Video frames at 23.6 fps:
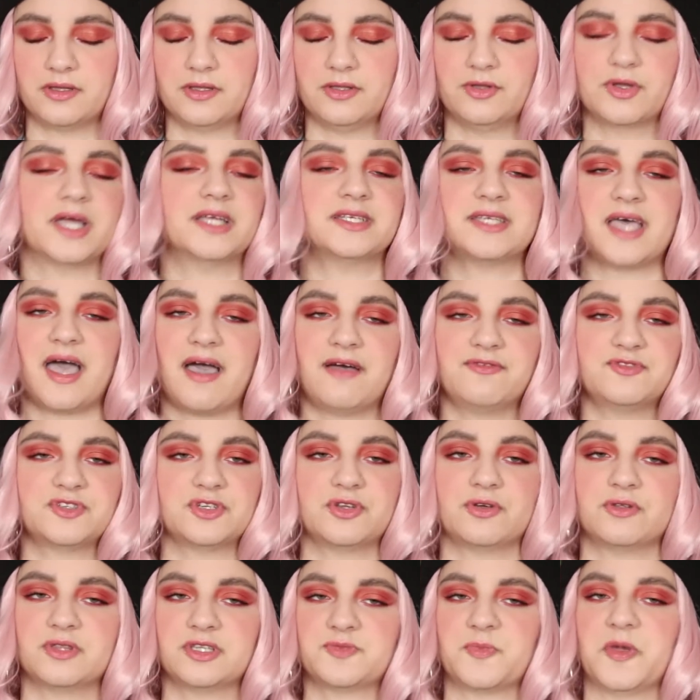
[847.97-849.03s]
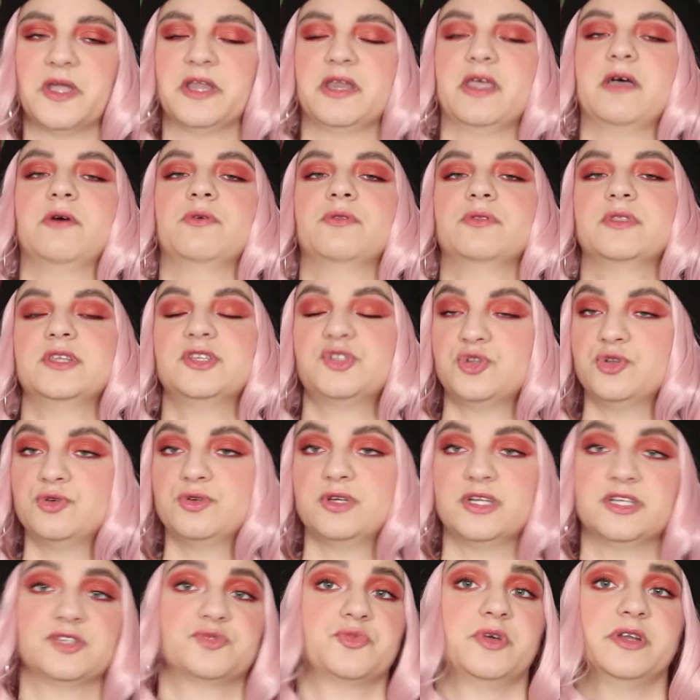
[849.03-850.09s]
You guys have to know this by now. This
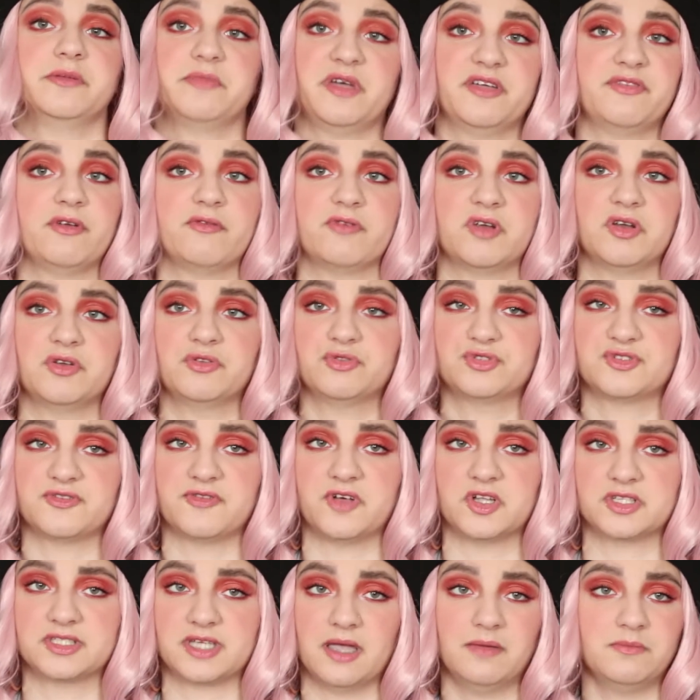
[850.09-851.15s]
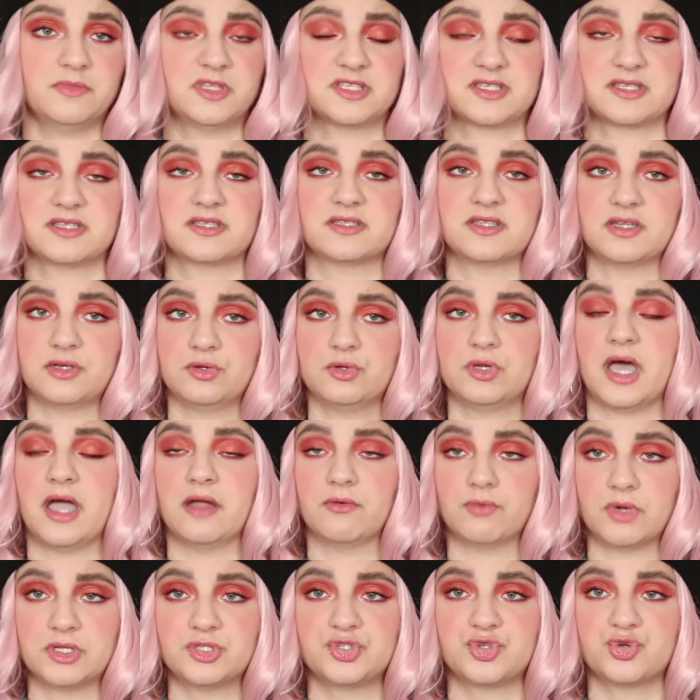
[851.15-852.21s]
nude is one of my favorite nudes of all time. This is the nude I
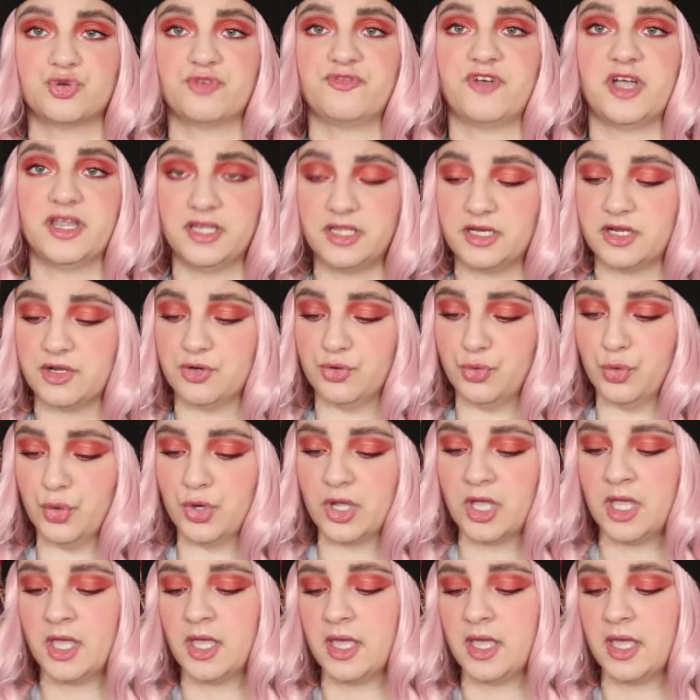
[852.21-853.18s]
run to if I need a nude.